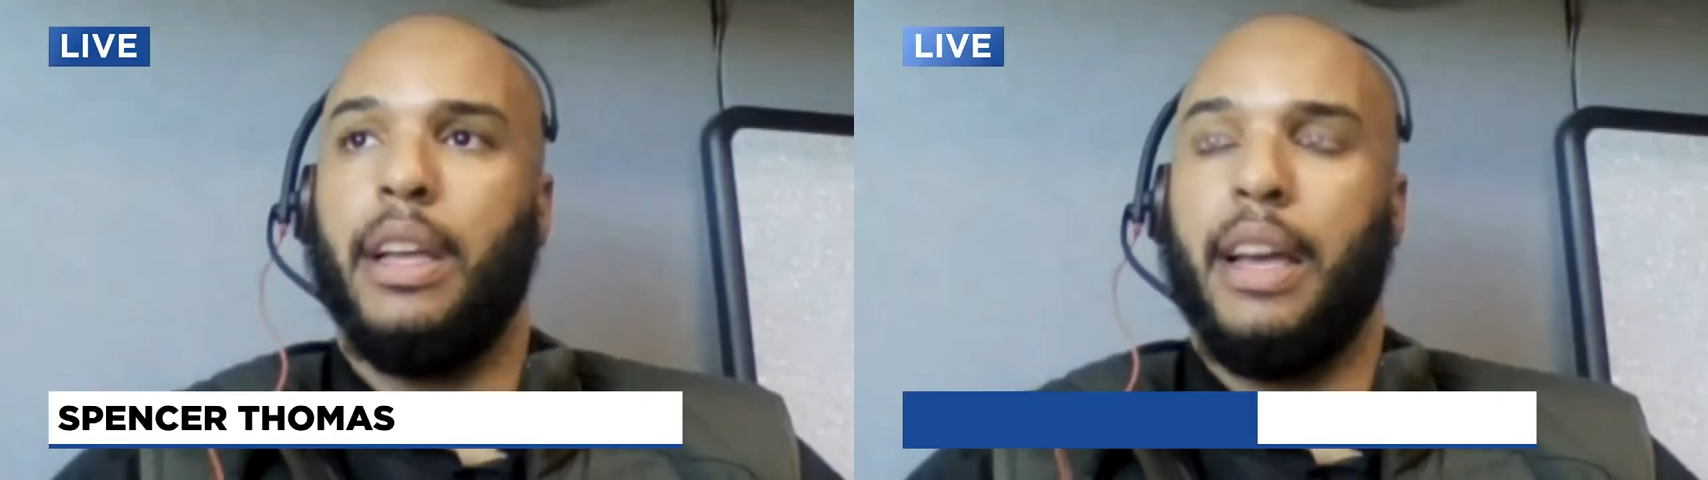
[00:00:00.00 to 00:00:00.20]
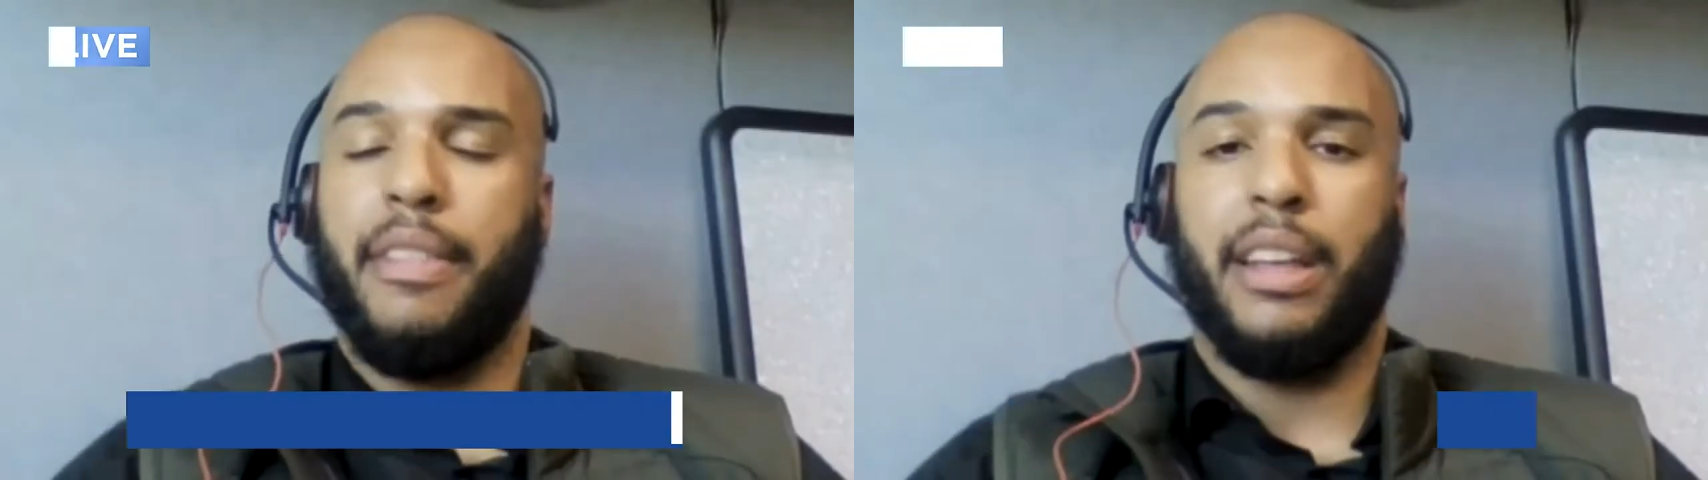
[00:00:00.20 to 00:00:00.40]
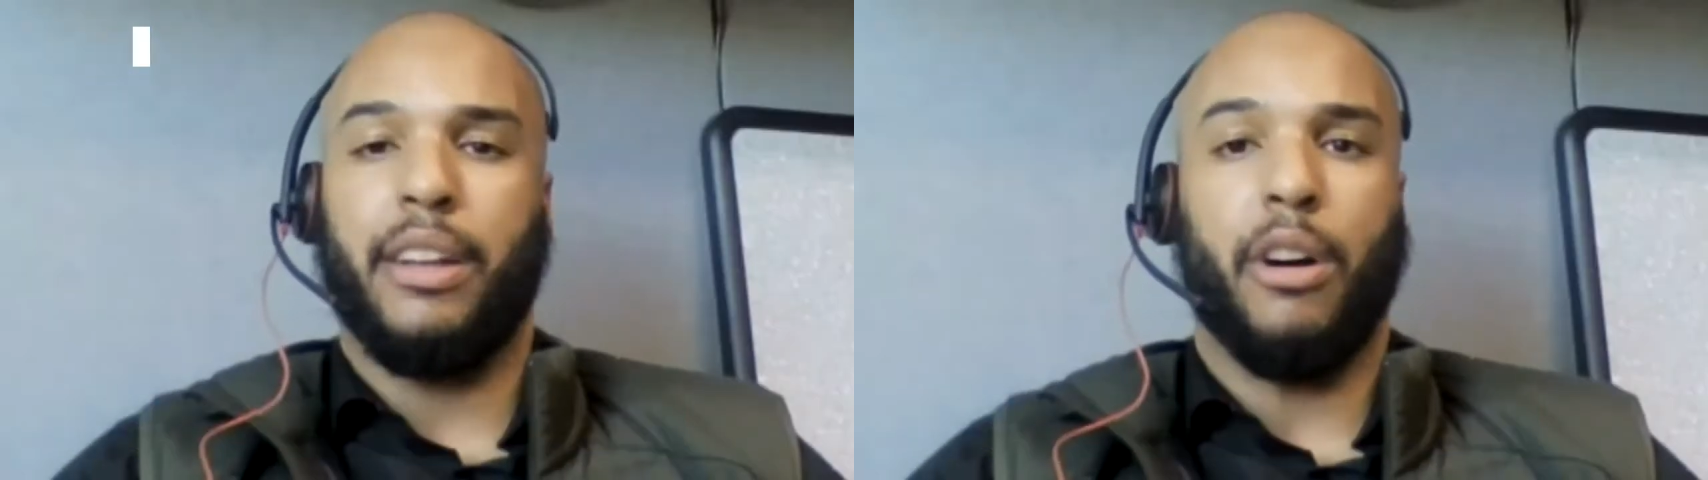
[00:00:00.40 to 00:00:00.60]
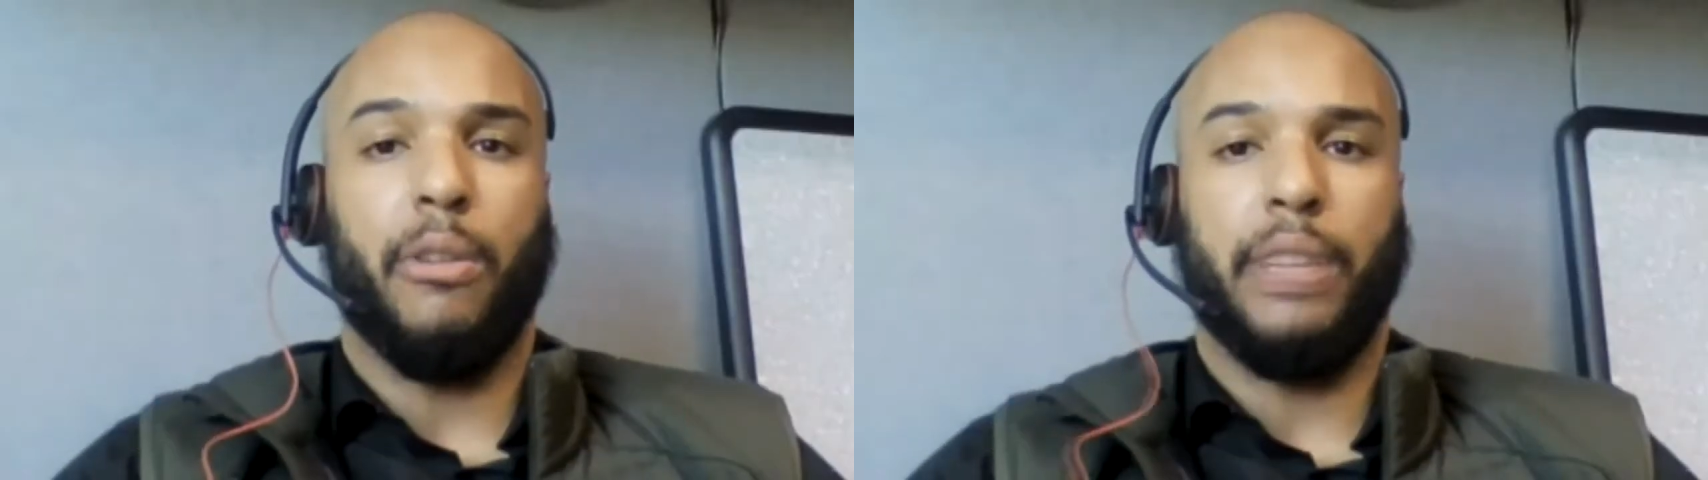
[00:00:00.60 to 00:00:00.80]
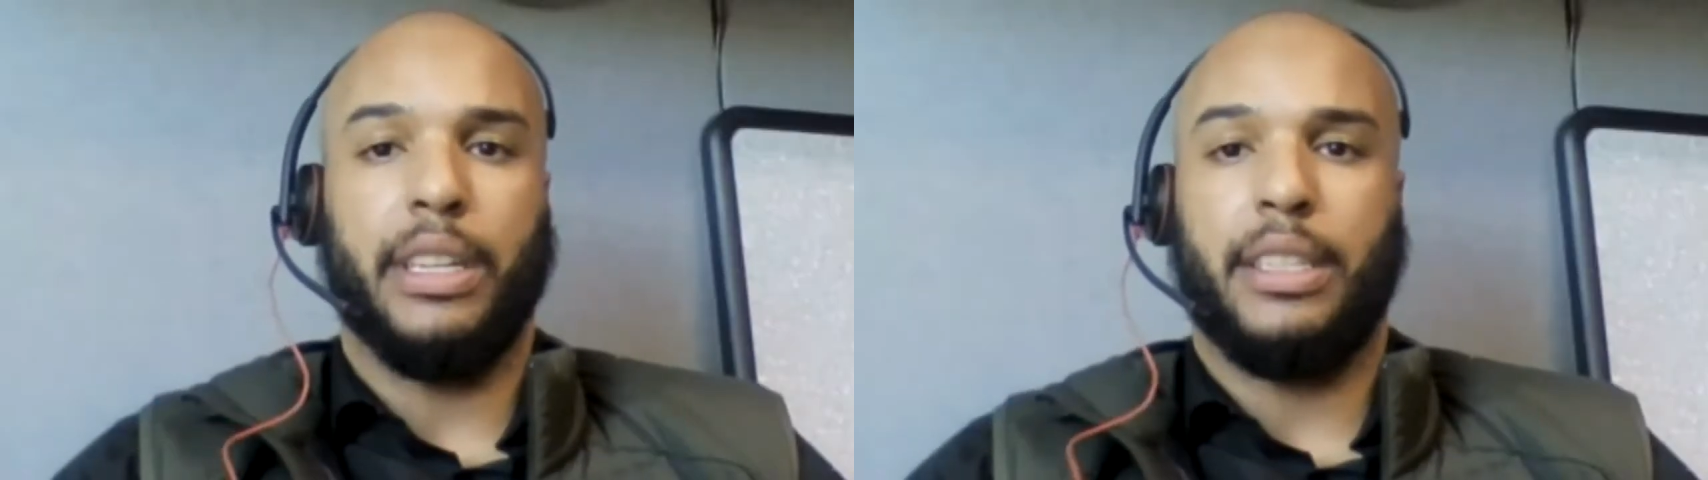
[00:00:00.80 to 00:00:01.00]
I think
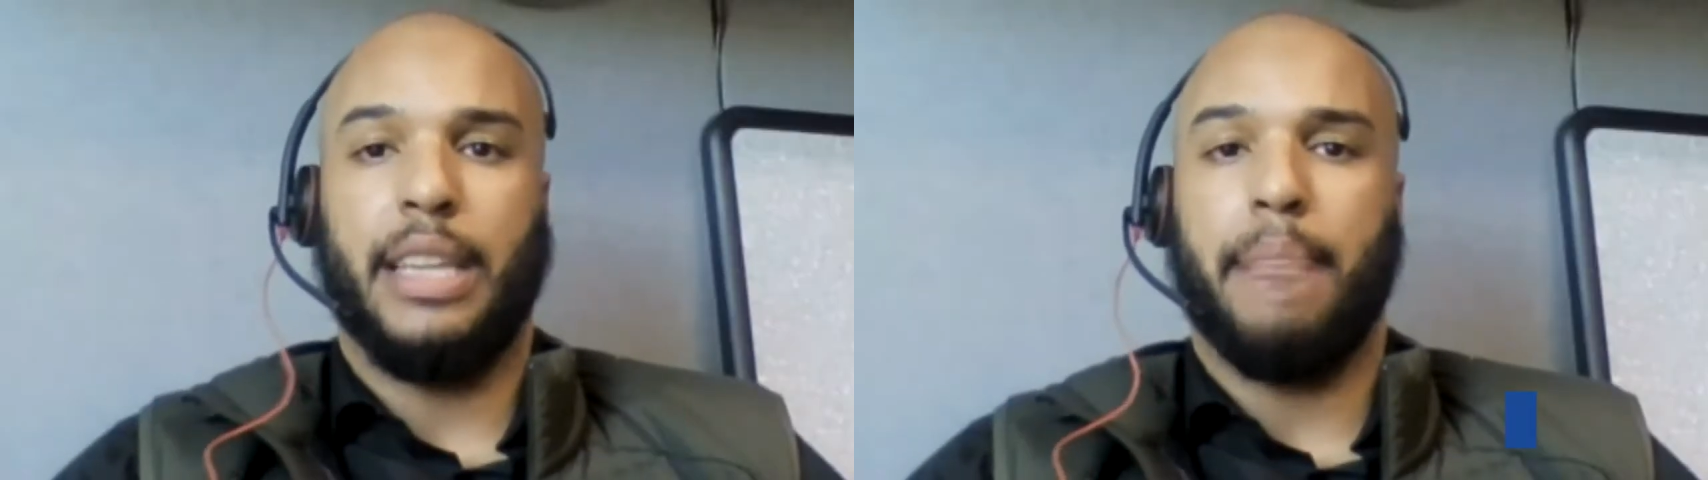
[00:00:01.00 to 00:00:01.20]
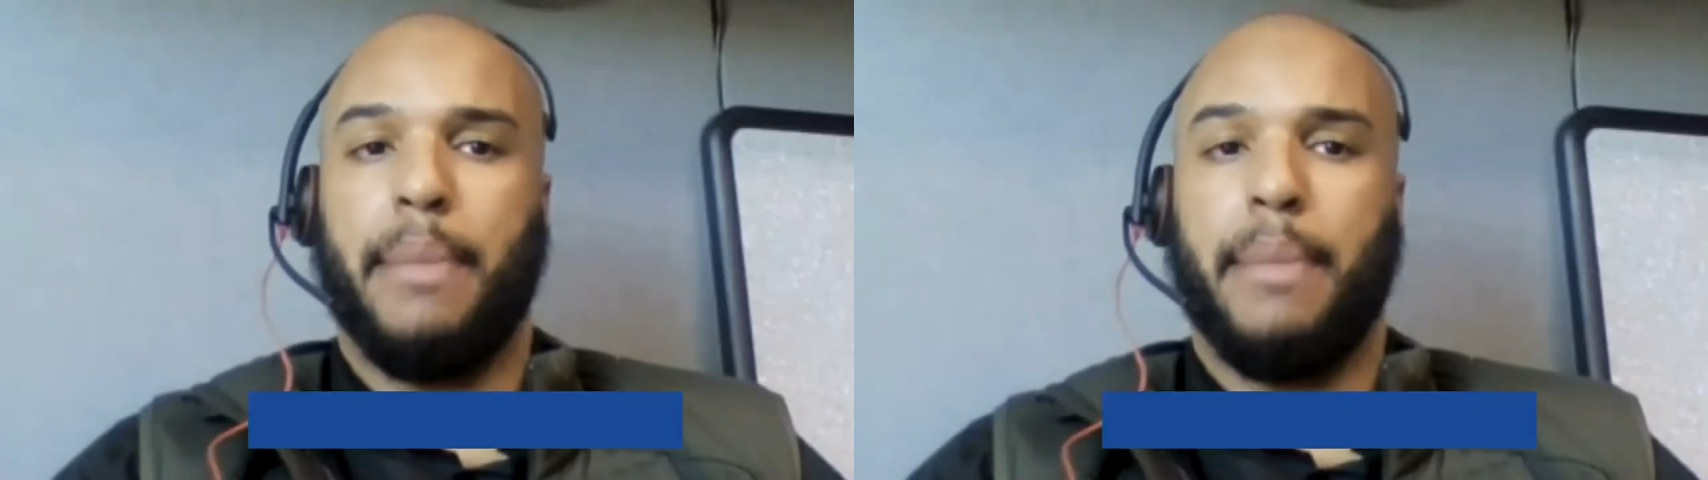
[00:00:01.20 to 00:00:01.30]
COVID set